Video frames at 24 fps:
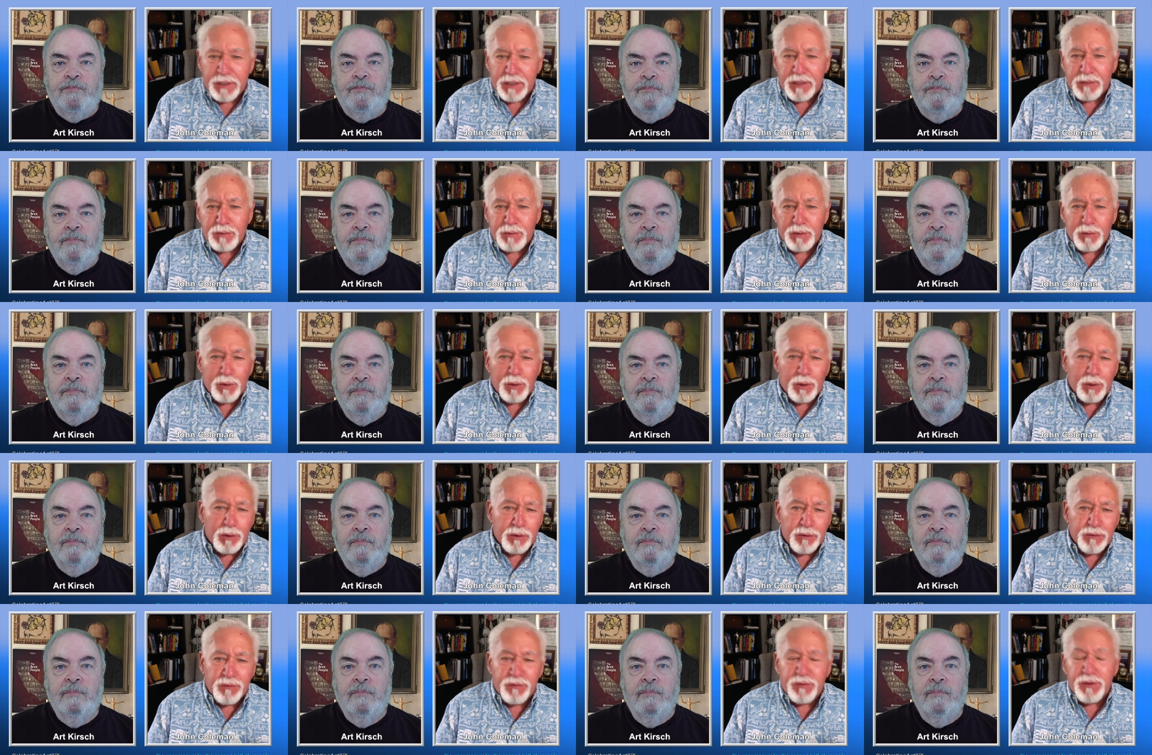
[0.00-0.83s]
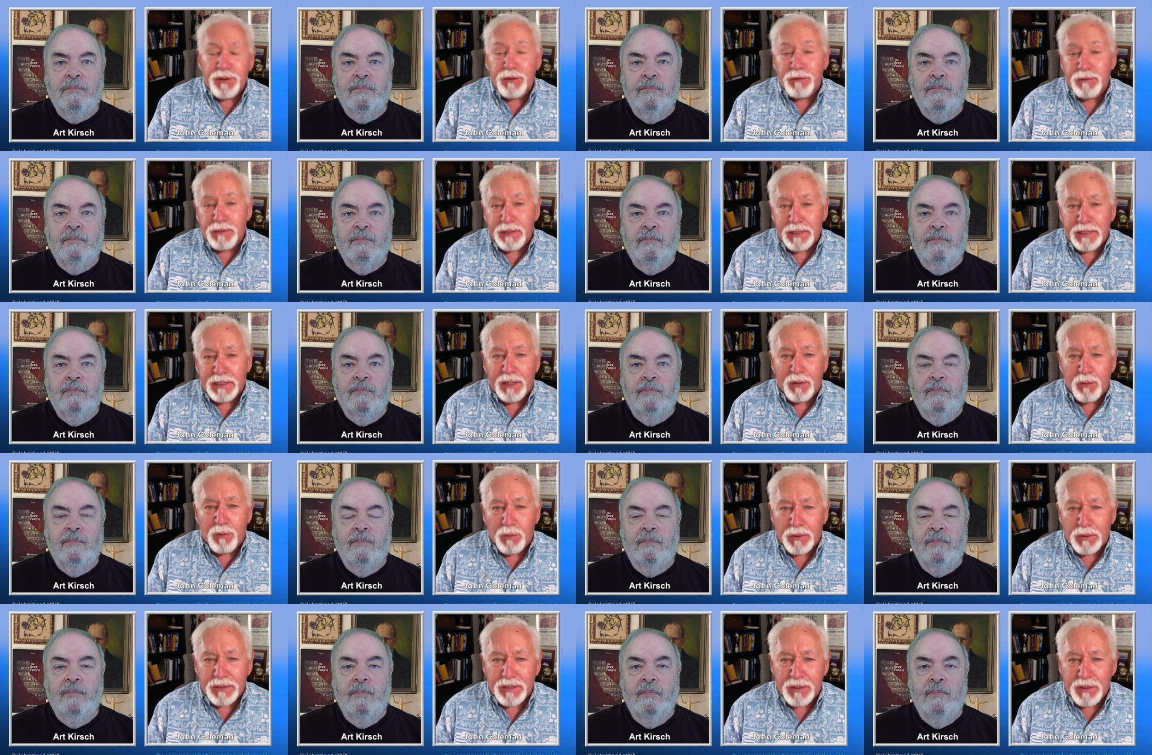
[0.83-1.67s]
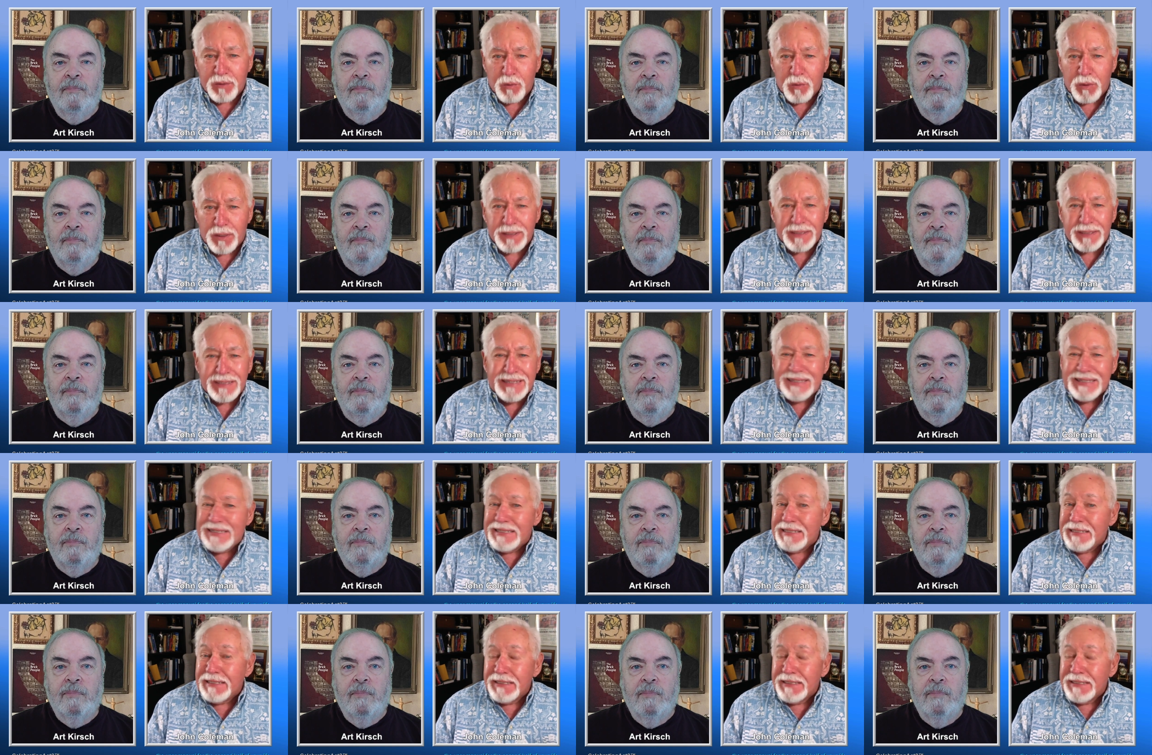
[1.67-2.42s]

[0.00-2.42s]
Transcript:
Speaker 1: the rigmarole of figuring out what they want,